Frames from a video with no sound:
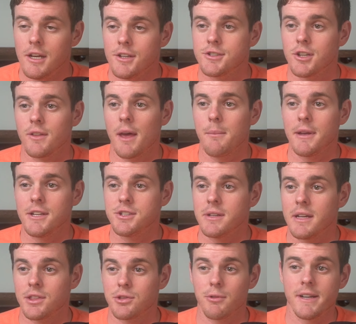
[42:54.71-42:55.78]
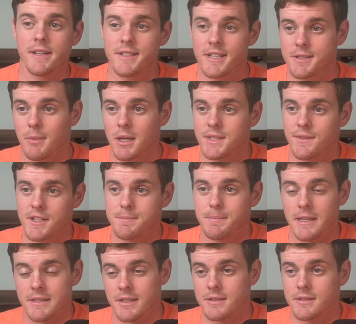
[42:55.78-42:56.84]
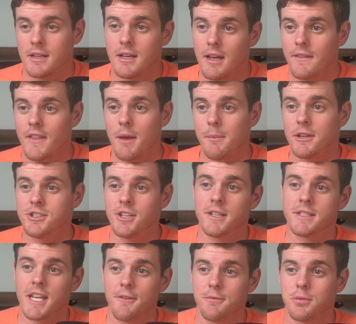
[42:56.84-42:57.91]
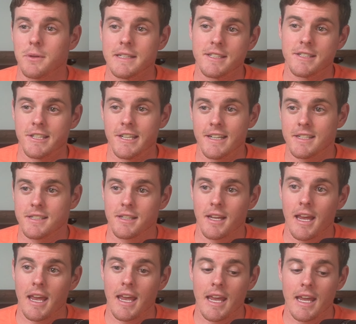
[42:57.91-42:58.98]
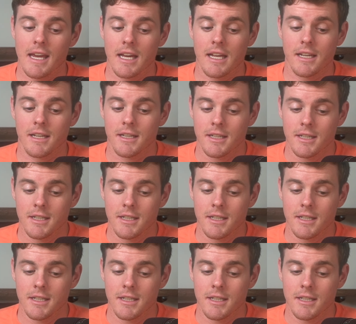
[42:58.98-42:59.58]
So that means you need 3 to 6 months of expenses. That means you need to save between $6,000 and